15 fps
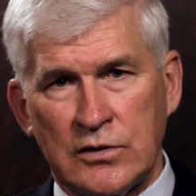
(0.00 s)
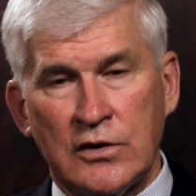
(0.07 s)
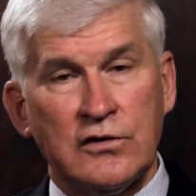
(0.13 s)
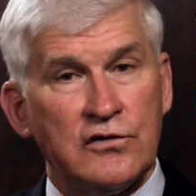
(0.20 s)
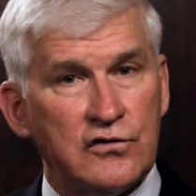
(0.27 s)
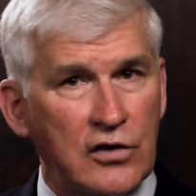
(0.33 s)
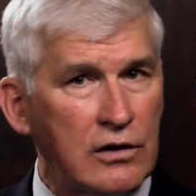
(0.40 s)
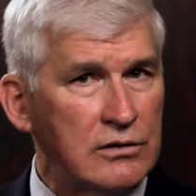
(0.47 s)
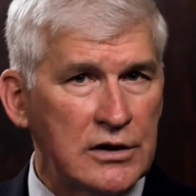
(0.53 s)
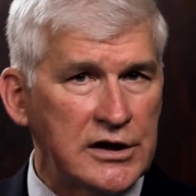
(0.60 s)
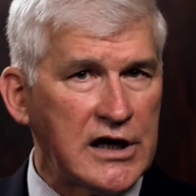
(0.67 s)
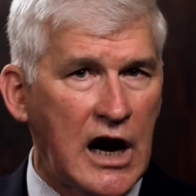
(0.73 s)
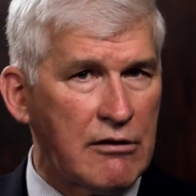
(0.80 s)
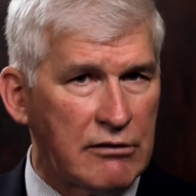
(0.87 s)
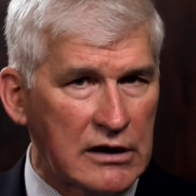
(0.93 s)

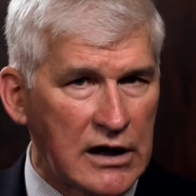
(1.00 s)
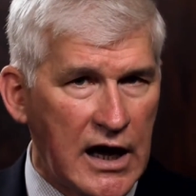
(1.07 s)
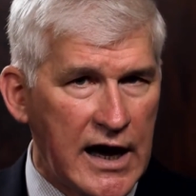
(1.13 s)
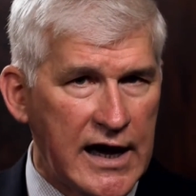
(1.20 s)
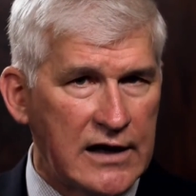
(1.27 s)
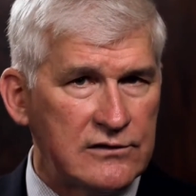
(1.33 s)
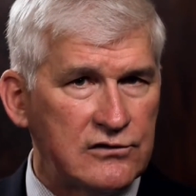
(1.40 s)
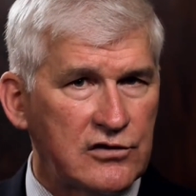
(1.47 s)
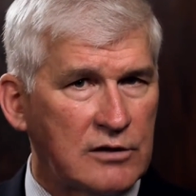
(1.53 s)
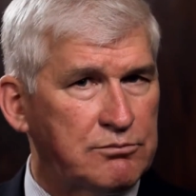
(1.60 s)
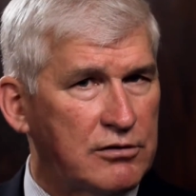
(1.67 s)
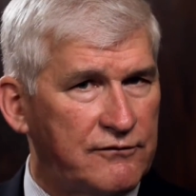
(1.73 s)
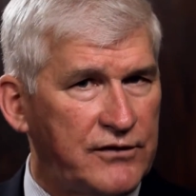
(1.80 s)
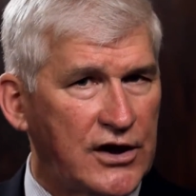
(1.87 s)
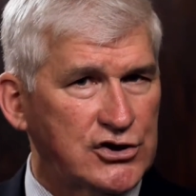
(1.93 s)
Certainly, our reliance on
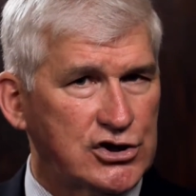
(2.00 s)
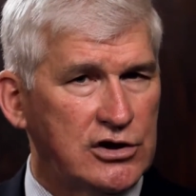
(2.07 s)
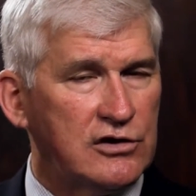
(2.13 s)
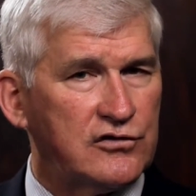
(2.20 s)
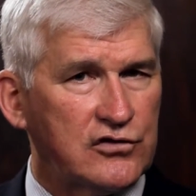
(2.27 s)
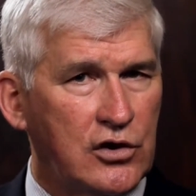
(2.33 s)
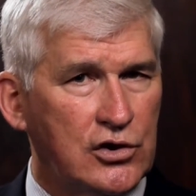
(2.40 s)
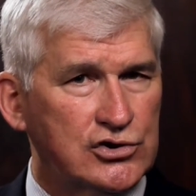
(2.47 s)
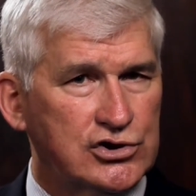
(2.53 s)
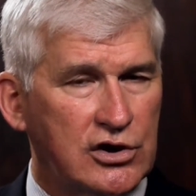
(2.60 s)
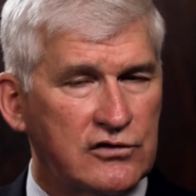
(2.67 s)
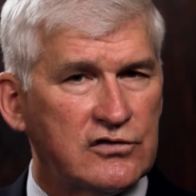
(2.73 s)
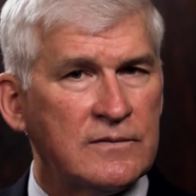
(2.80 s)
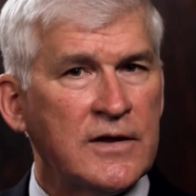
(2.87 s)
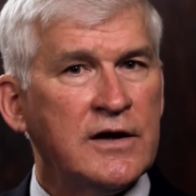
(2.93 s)
professional
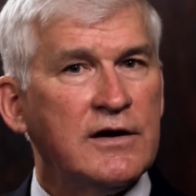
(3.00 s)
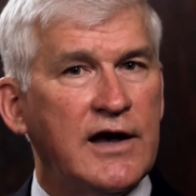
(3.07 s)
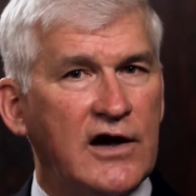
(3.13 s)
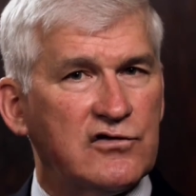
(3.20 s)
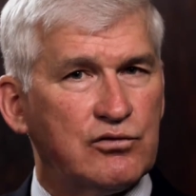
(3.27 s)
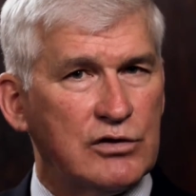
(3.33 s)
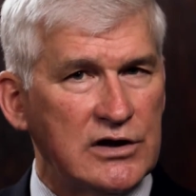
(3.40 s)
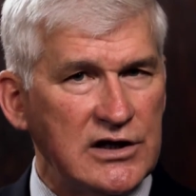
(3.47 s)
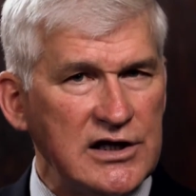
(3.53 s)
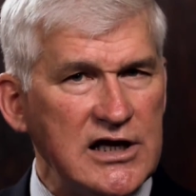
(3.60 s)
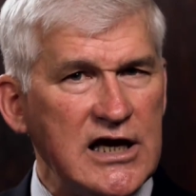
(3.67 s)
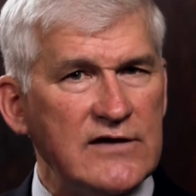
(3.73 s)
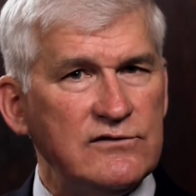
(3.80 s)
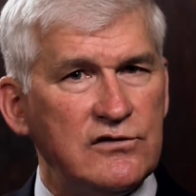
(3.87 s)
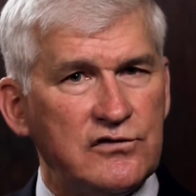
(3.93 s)
soldiers has
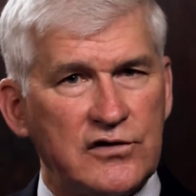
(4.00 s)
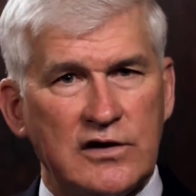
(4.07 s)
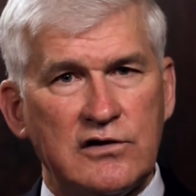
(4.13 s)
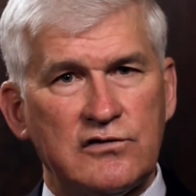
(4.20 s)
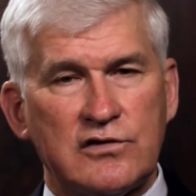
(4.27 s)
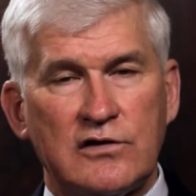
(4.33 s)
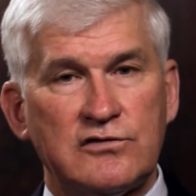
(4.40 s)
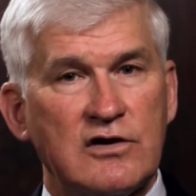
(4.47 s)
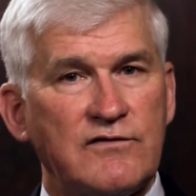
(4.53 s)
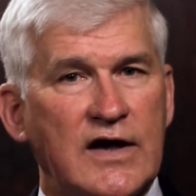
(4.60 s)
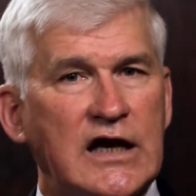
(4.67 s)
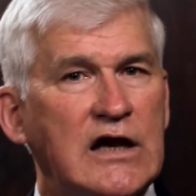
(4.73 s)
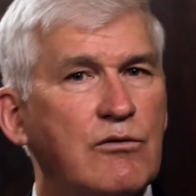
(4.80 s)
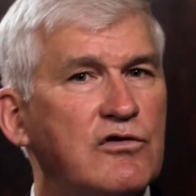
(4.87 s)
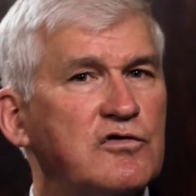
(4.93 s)
relieved citizens of
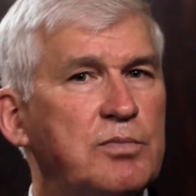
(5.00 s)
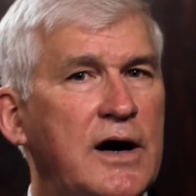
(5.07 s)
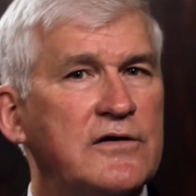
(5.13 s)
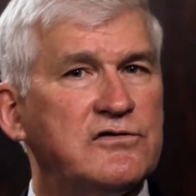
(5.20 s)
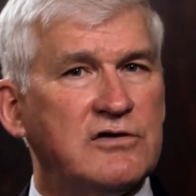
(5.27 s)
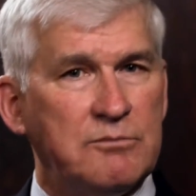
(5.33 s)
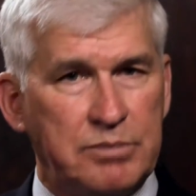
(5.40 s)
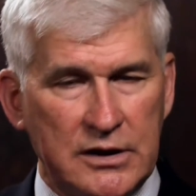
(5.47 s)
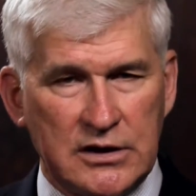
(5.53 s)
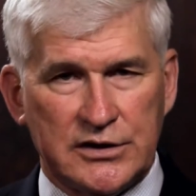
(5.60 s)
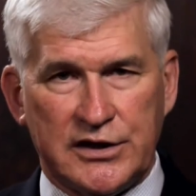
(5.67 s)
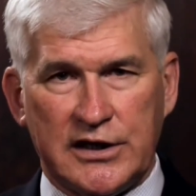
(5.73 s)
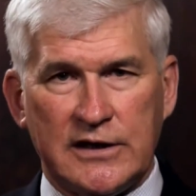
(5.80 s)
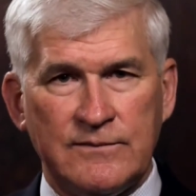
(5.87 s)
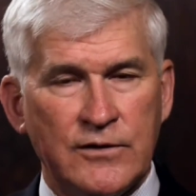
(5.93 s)
any
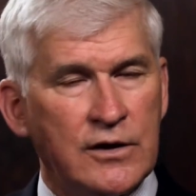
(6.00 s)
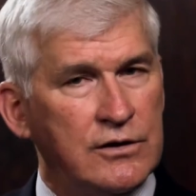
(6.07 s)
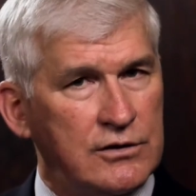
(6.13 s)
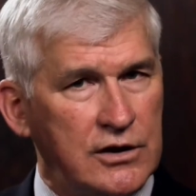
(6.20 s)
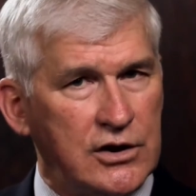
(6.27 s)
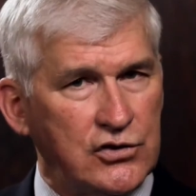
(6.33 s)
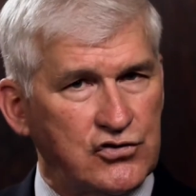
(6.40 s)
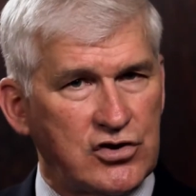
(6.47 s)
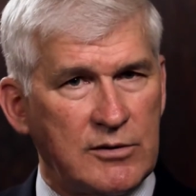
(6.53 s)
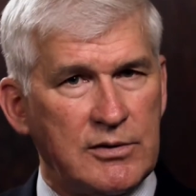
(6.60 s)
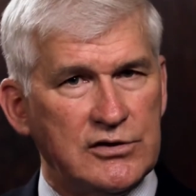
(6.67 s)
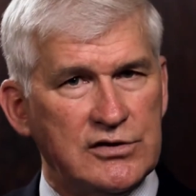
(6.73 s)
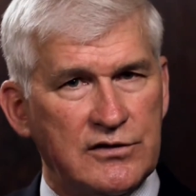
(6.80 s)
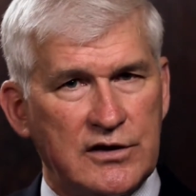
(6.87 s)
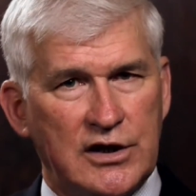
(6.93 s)
responsibility to
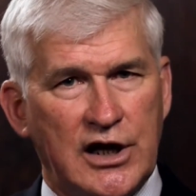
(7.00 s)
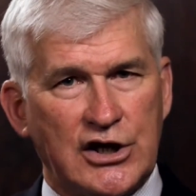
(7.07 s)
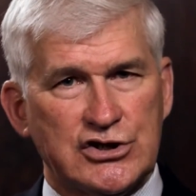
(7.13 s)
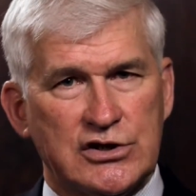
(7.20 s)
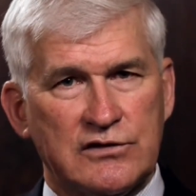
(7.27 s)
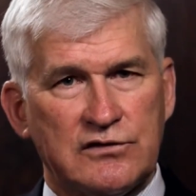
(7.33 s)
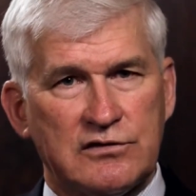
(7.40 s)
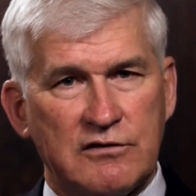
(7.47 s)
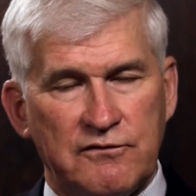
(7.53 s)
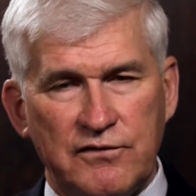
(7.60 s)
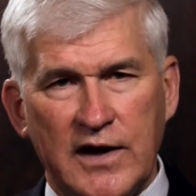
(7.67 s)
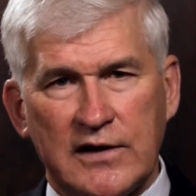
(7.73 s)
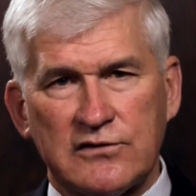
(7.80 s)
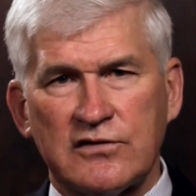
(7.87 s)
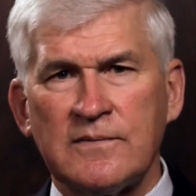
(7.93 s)
contribute to the nation's
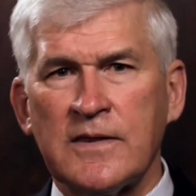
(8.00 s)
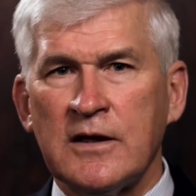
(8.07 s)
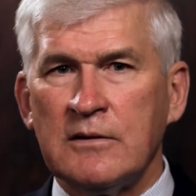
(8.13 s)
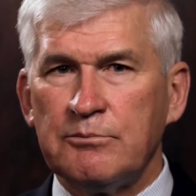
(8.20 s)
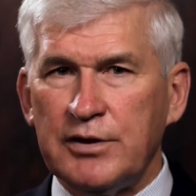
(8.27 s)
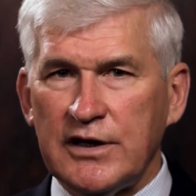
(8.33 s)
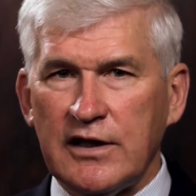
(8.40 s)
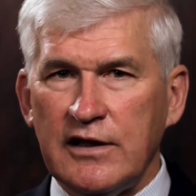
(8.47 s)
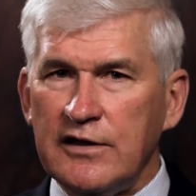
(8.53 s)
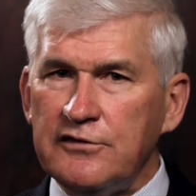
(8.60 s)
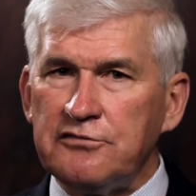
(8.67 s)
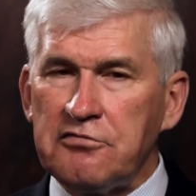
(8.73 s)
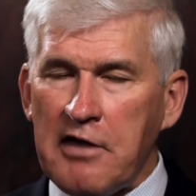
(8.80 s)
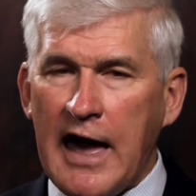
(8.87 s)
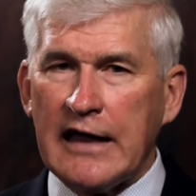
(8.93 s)
defense. But
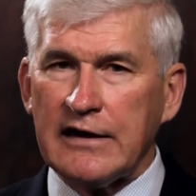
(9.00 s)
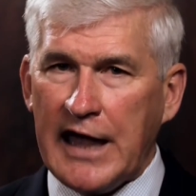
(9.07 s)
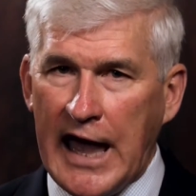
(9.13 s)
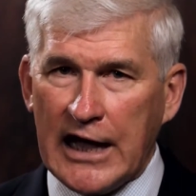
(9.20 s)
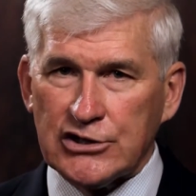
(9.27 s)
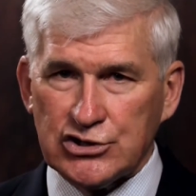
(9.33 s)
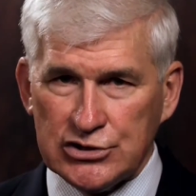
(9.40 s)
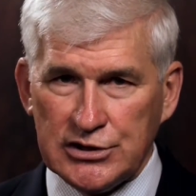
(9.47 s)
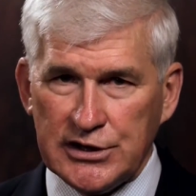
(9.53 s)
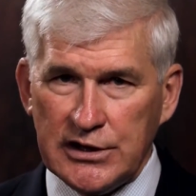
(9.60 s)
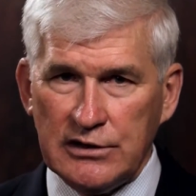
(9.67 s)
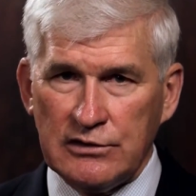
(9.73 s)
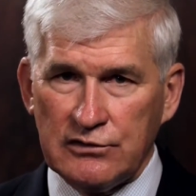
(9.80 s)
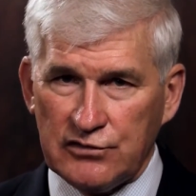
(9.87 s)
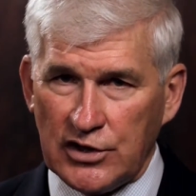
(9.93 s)
is that
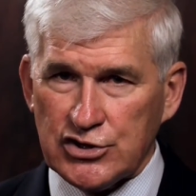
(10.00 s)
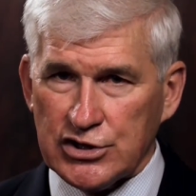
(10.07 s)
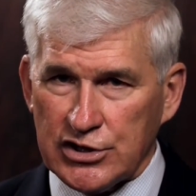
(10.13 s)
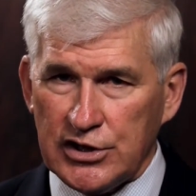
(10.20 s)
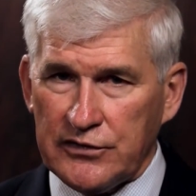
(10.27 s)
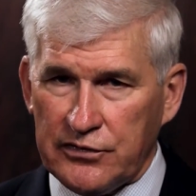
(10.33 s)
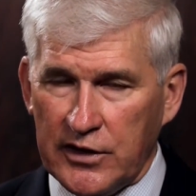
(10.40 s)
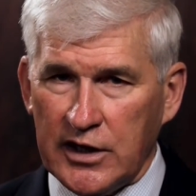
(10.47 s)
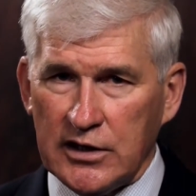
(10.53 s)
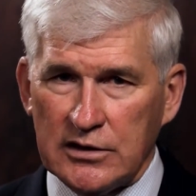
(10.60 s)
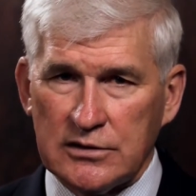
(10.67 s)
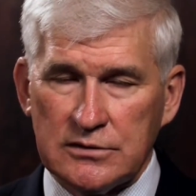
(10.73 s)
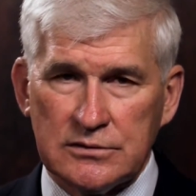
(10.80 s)
actually such a good thing?